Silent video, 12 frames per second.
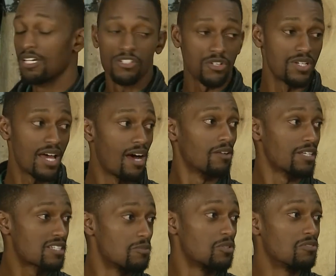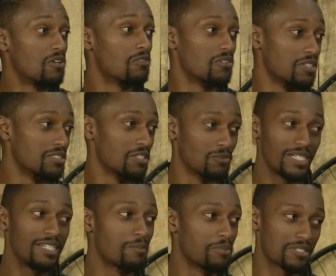So now let's move over into, we
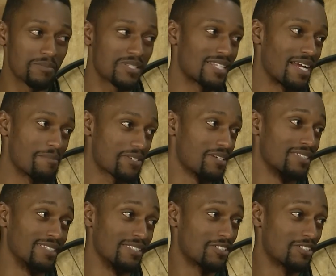need to put some stamps on these.